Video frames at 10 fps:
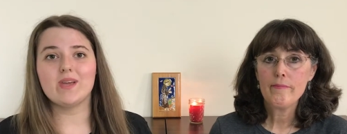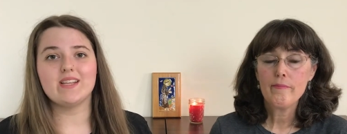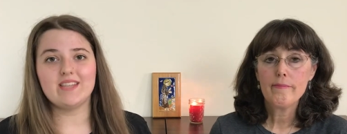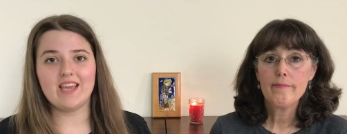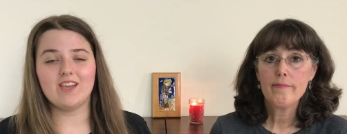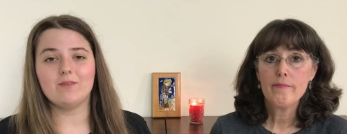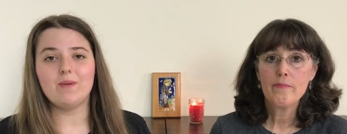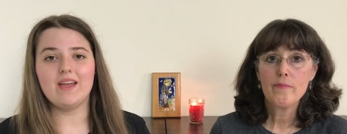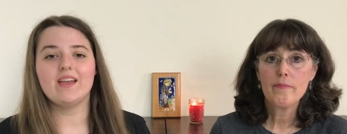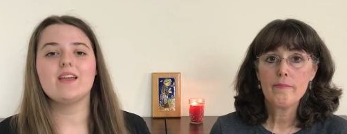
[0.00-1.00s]
Speaker 1: can take your
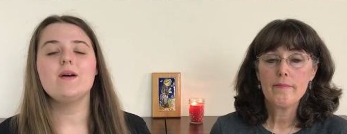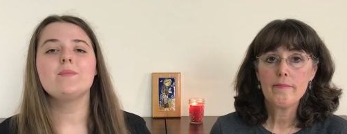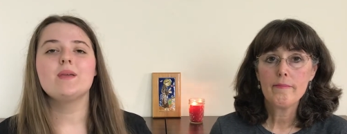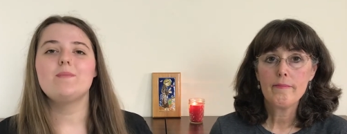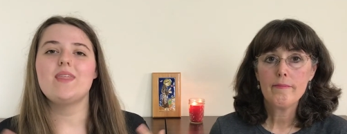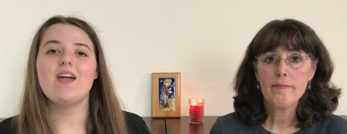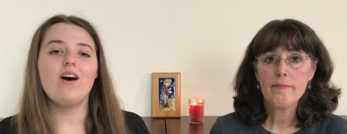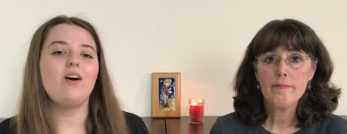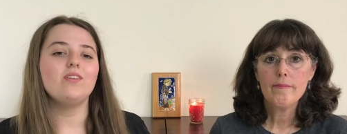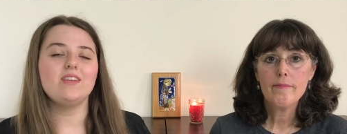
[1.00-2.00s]
pick but they
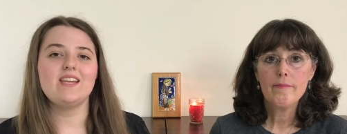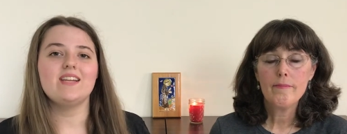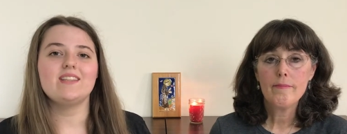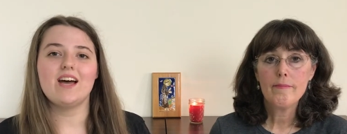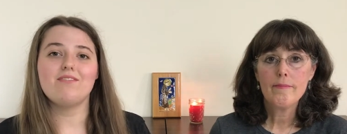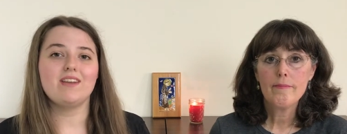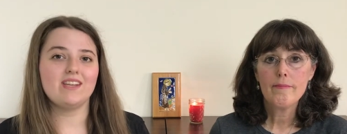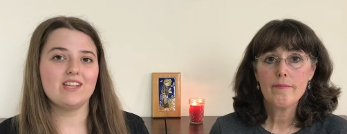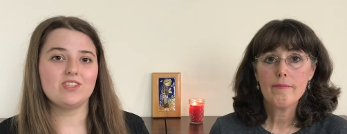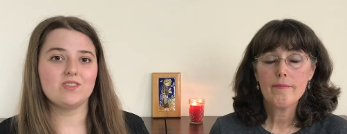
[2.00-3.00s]
all need that
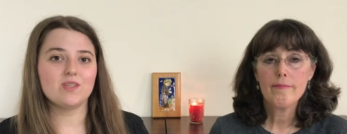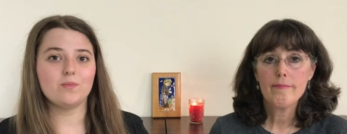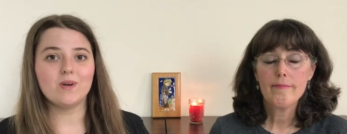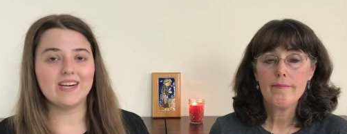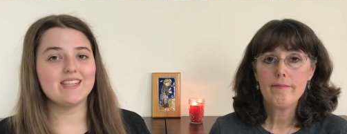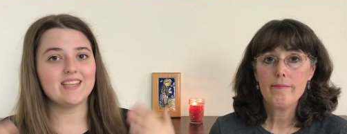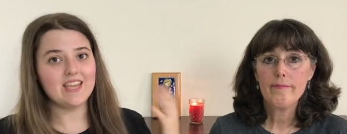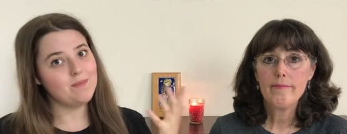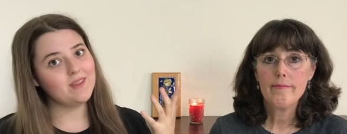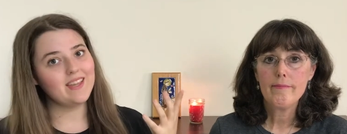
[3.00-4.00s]
financial support to
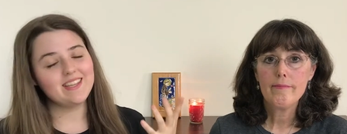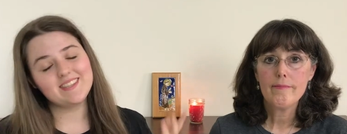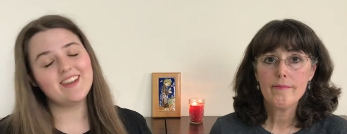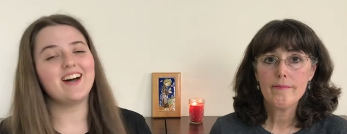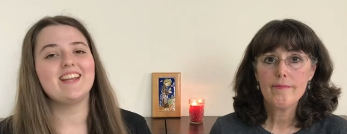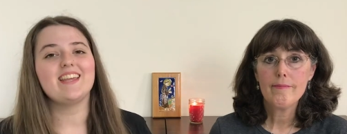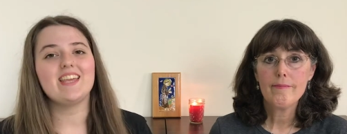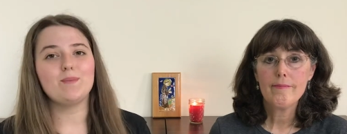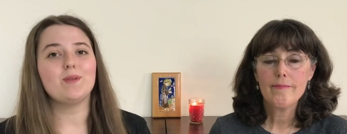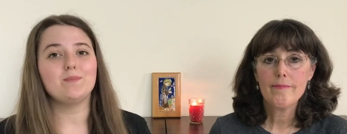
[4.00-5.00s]
keep the lights on and
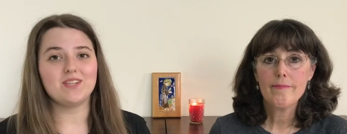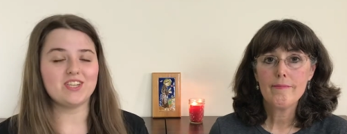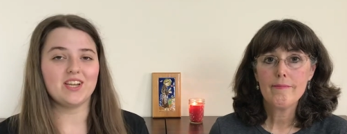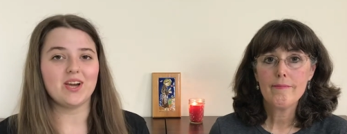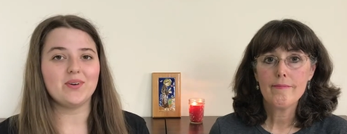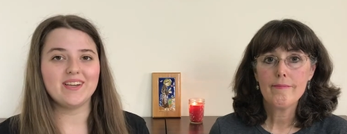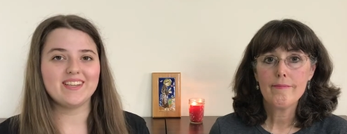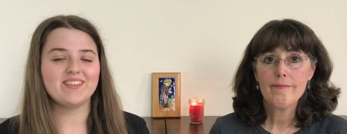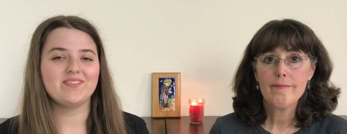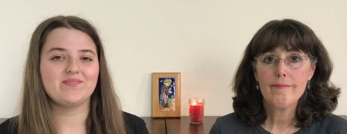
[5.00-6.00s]
keep their mission
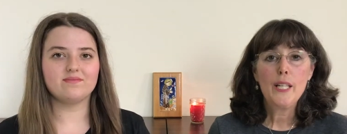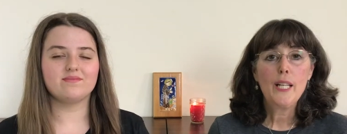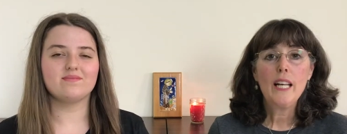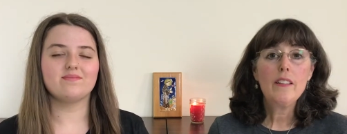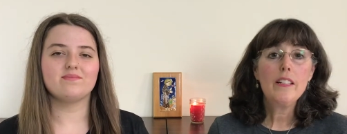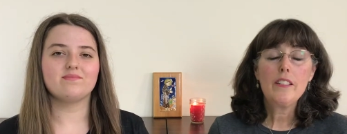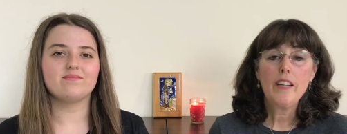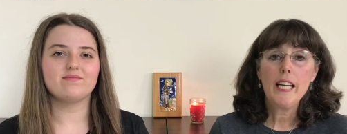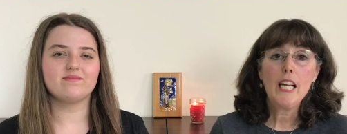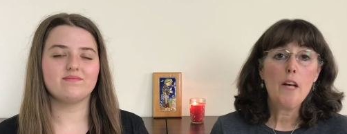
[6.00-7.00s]
going.
Speaker 2: Another
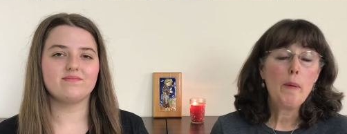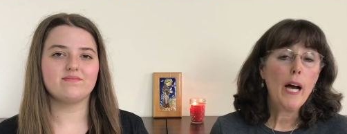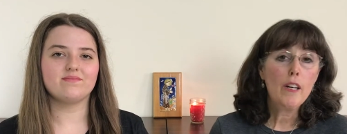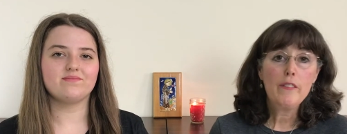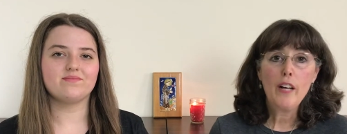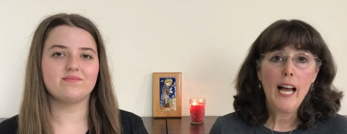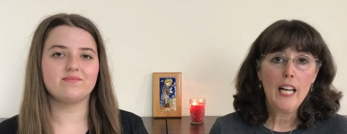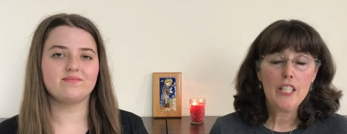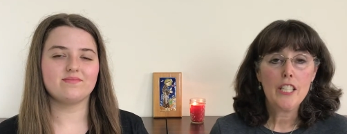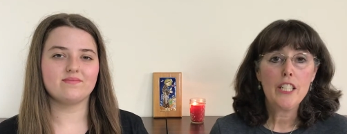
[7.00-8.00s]
great and powerful
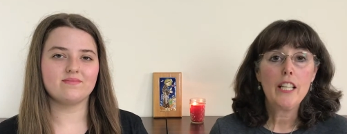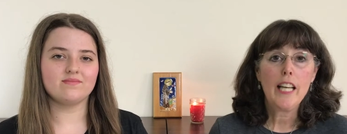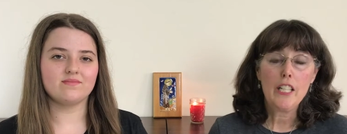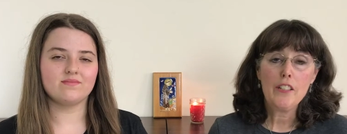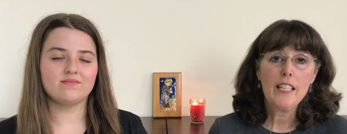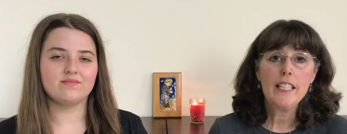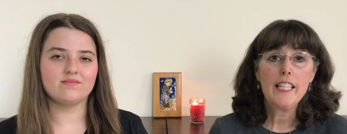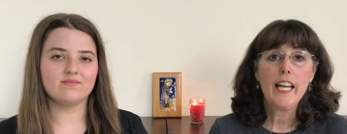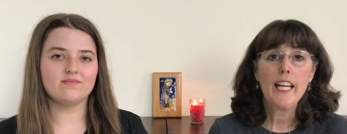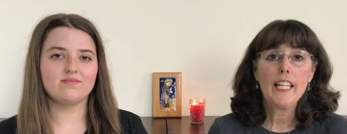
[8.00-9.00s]
action that you can
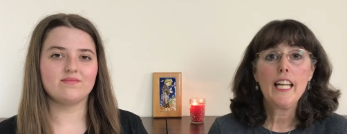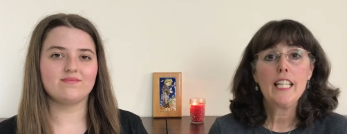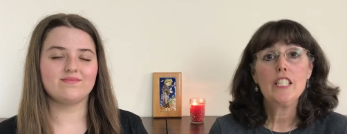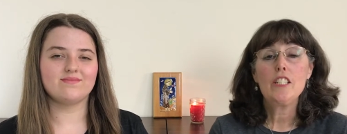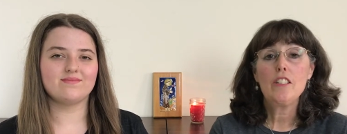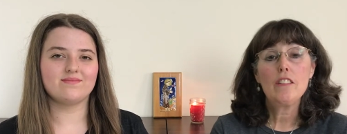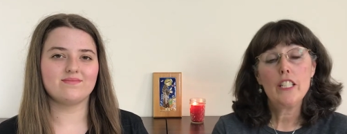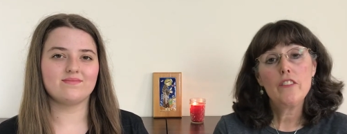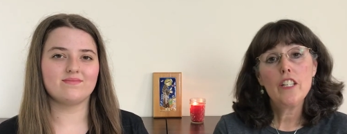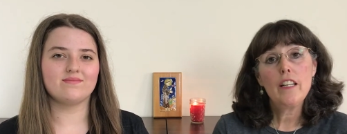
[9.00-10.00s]
take is to
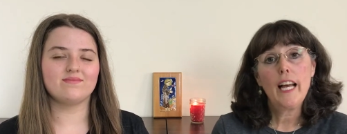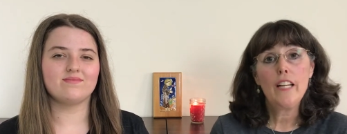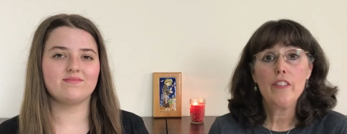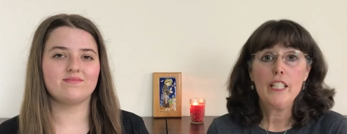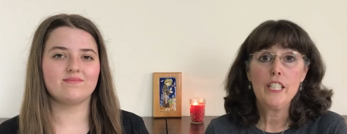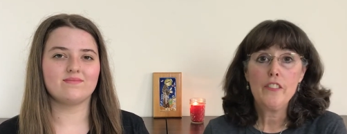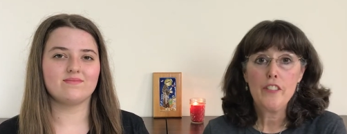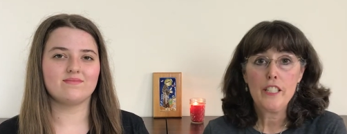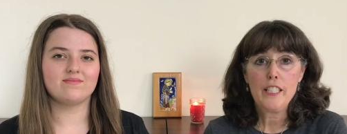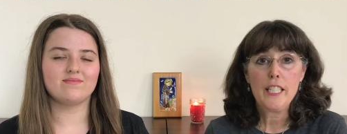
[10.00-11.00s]
live your life
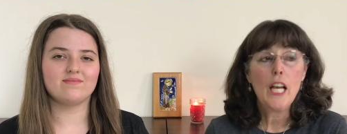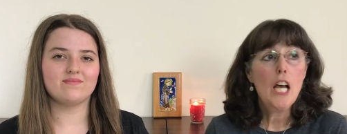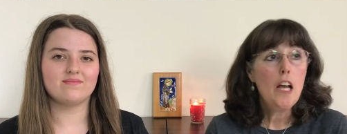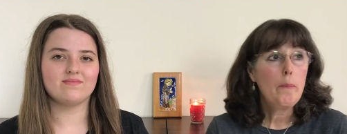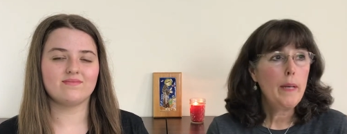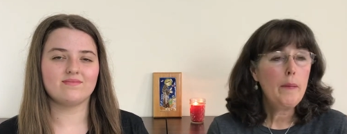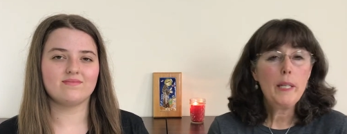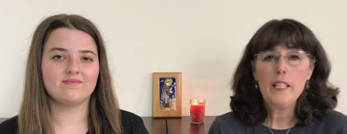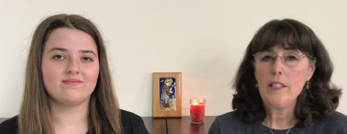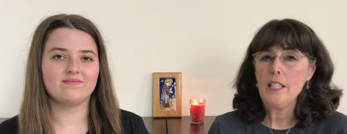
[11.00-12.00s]
differently. Maybe you